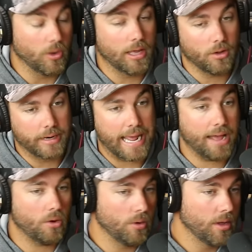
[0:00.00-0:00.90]
Well,
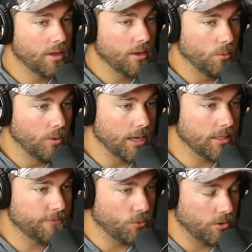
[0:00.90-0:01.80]
now
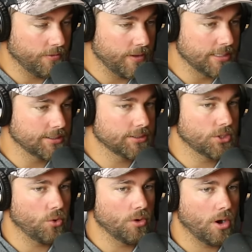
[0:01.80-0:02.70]
with forward facing
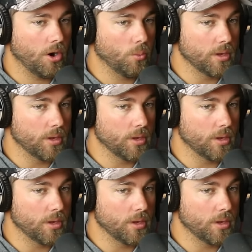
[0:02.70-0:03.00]
sonar,